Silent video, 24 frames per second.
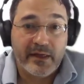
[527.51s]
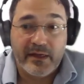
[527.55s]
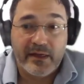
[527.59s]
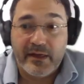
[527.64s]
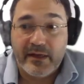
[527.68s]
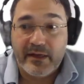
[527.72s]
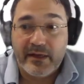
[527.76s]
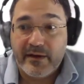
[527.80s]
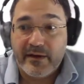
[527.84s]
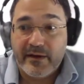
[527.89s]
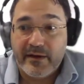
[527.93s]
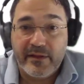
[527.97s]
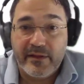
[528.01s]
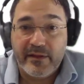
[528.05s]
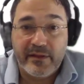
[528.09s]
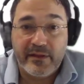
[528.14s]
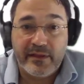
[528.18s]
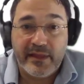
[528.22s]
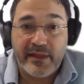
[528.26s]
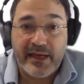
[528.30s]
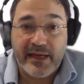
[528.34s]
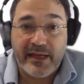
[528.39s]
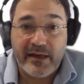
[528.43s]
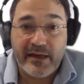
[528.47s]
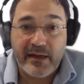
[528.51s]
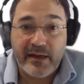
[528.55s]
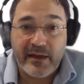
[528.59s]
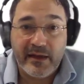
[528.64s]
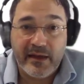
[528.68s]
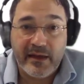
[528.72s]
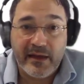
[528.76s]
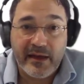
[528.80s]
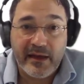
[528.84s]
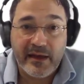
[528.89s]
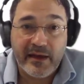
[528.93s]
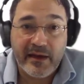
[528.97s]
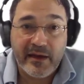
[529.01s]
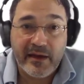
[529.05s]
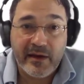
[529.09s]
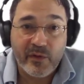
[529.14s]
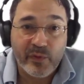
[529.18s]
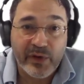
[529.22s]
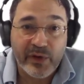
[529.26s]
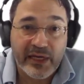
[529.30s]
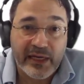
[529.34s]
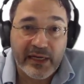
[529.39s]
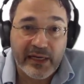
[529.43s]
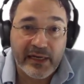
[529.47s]
Then
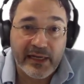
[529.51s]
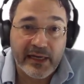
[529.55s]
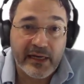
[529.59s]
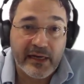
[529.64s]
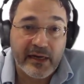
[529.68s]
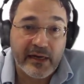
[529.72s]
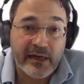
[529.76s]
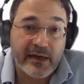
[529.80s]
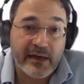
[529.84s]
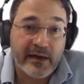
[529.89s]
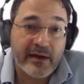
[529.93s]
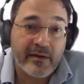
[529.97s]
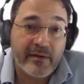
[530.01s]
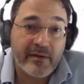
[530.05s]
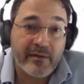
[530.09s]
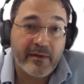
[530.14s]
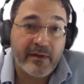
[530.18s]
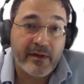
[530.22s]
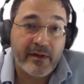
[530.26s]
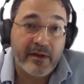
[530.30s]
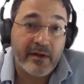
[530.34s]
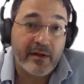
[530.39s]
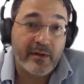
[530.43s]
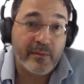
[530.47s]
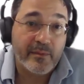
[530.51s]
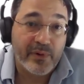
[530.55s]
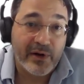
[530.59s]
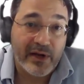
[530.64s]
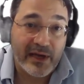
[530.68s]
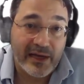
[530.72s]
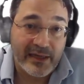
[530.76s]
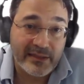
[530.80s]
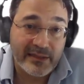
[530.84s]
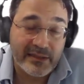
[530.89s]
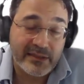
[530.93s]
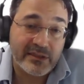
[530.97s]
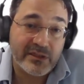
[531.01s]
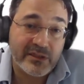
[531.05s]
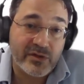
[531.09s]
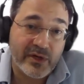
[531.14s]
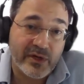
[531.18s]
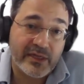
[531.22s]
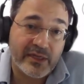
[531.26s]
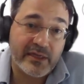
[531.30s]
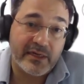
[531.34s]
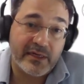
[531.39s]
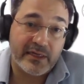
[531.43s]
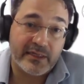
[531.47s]
we click plus
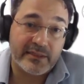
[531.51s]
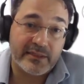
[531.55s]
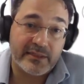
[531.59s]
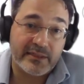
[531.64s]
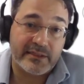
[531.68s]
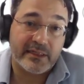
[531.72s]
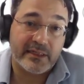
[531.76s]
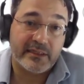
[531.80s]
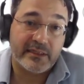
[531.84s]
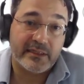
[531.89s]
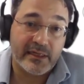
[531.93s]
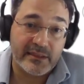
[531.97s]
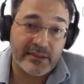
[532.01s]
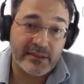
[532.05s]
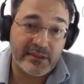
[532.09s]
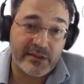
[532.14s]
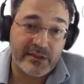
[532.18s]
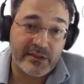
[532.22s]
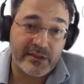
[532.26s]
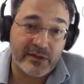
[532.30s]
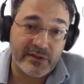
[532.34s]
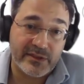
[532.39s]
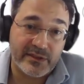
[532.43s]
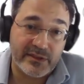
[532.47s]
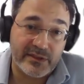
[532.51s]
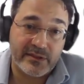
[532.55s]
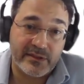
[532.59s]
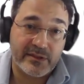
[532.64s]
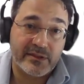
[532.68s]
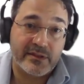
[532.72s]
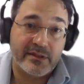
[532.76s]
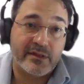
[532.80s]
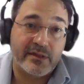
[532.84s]
to add an external resource,